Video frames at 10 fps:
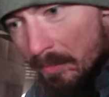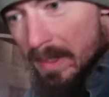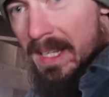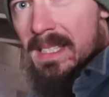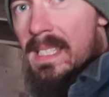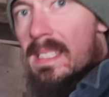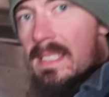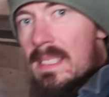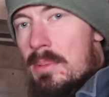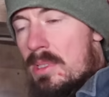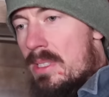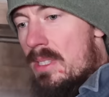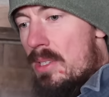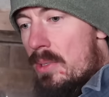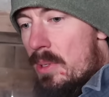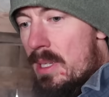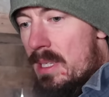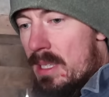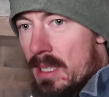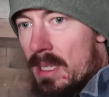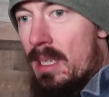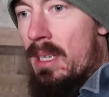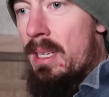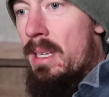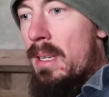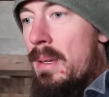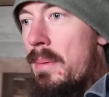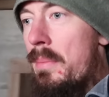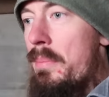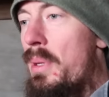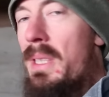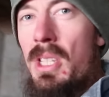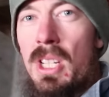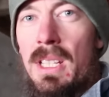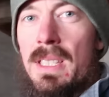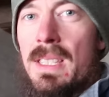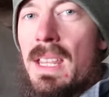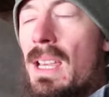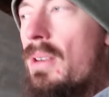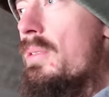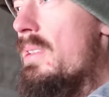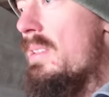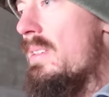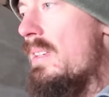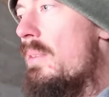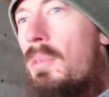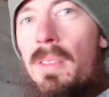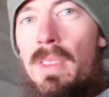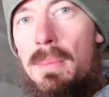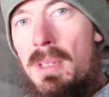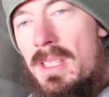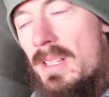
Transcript: of my ideas was to put the chickens down in one of the empty